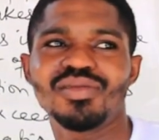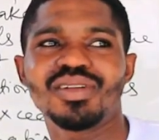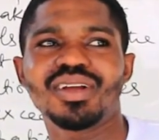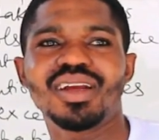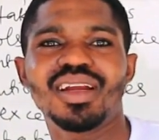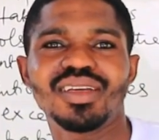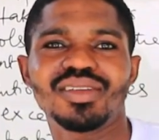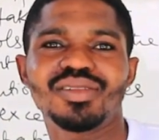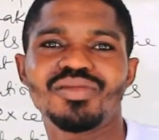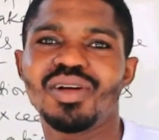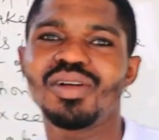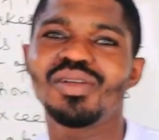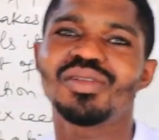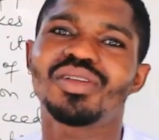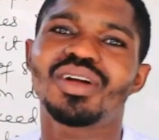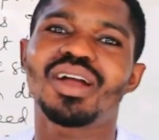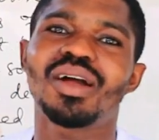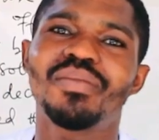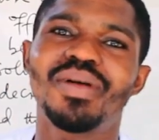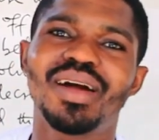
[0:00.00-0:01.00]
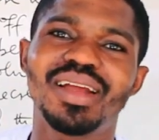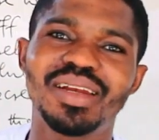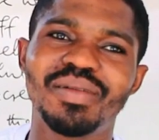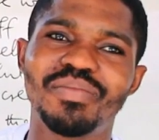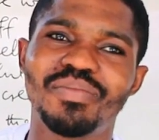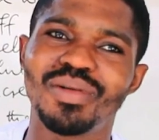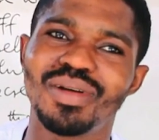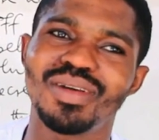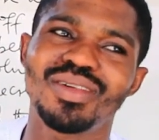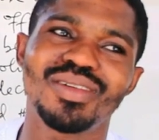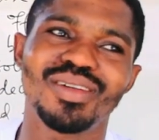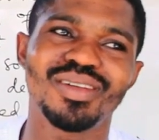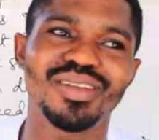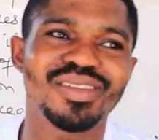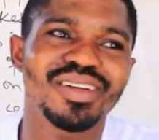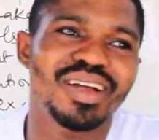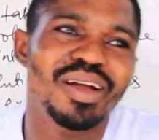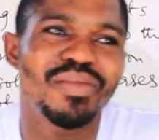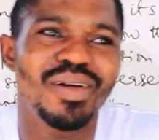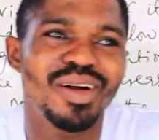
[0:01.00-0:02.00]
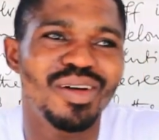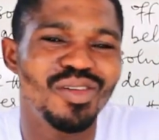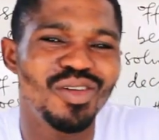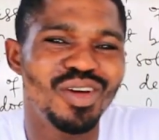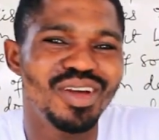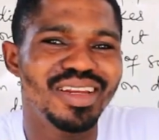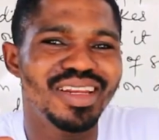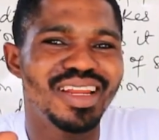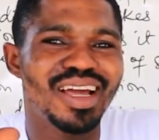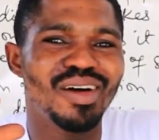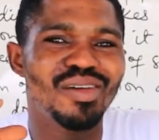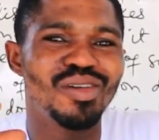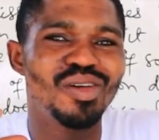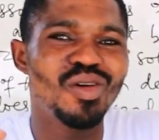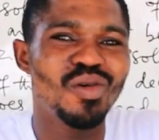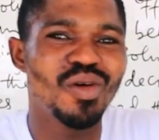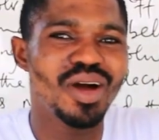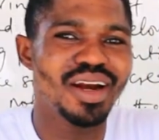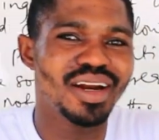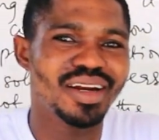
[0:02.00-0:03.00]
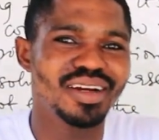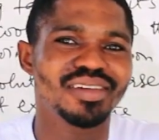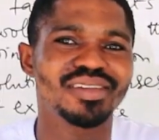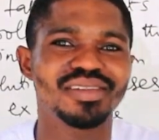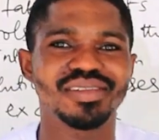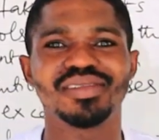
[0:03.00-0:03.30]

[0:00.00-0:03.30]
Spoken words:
Class, when we talk about depression, we talk about going down, lowering.